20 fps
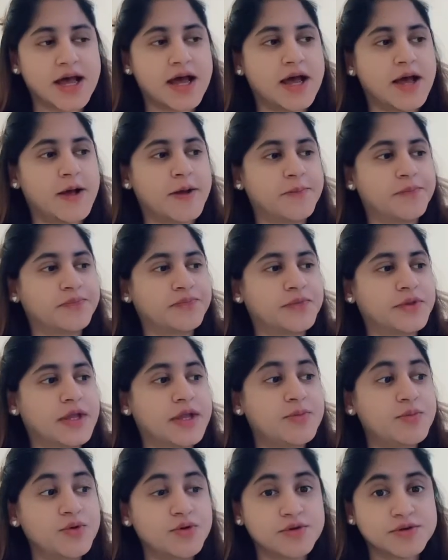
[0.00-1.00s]

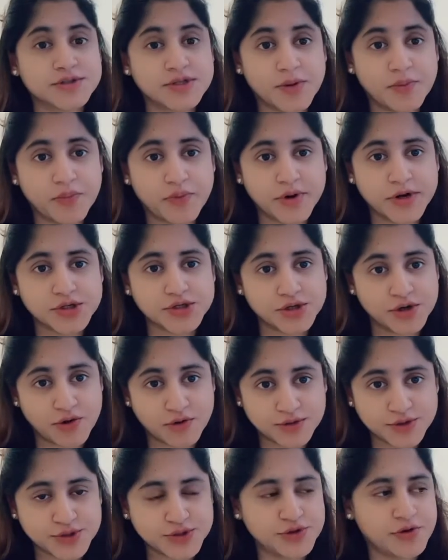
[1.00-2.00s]
immunosuppression,
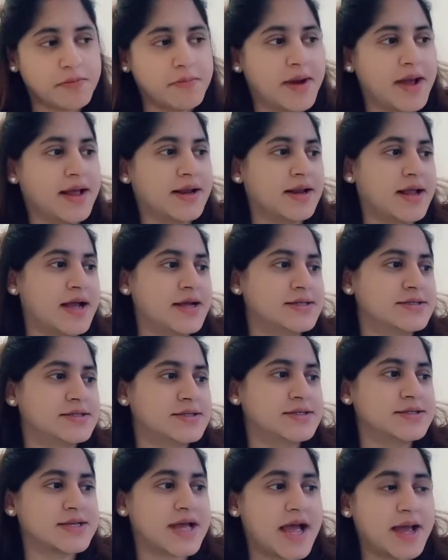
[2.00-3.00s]

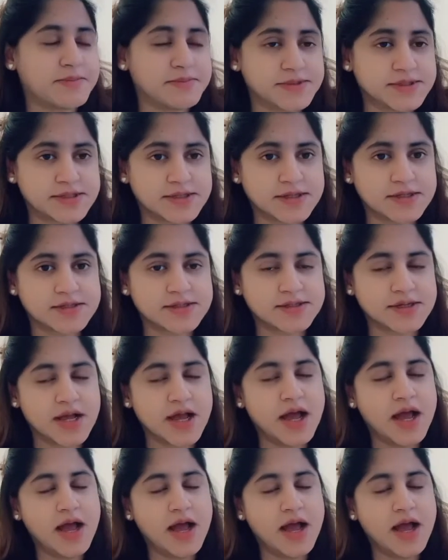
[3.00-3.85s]
osteomyelitis, abscess,